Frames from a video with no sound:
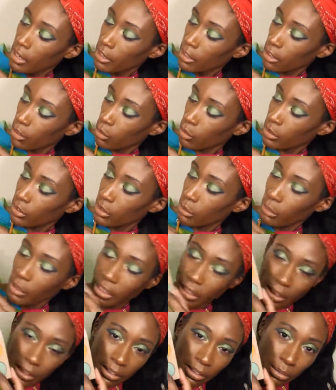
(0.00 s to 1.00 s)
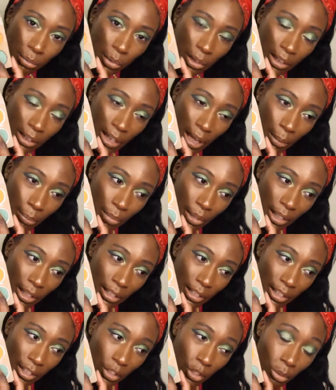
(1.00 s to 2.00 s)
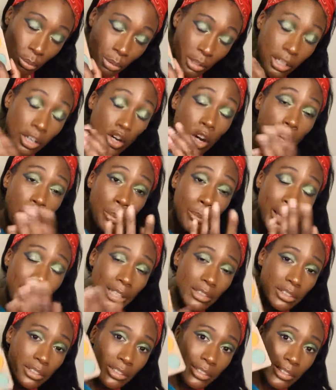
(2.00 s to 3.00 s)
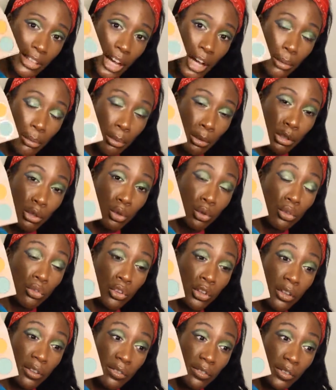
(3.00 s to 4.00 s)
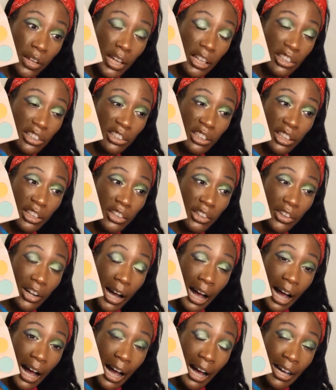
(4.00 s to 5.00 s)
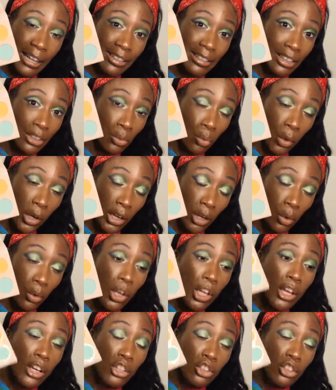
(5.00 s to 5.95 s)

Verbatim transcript: this one to me isn't really that big a deal but her palettes are designed to be used for your face and your eyes as well